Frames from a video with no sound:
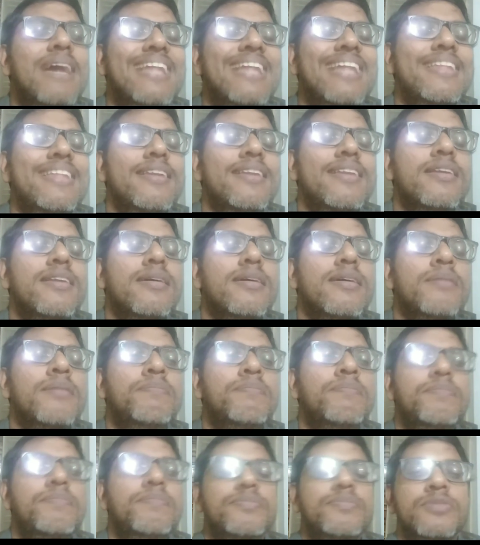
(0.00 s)
and
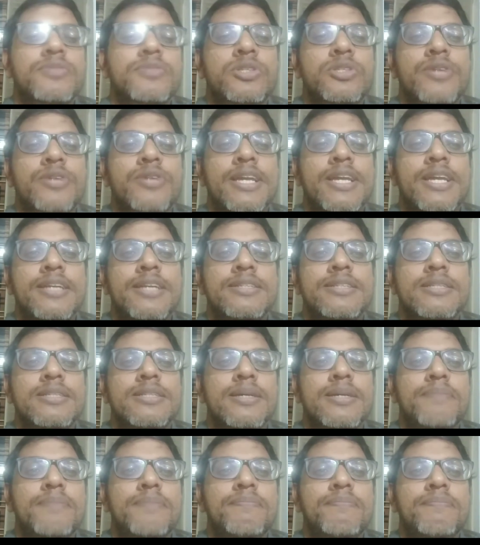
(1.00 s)
today is
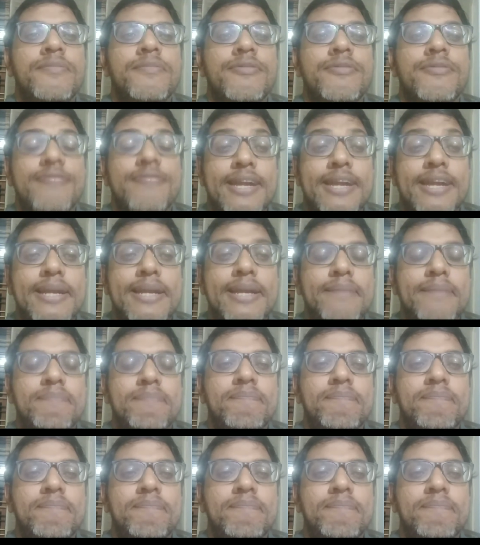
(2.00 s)
Friday.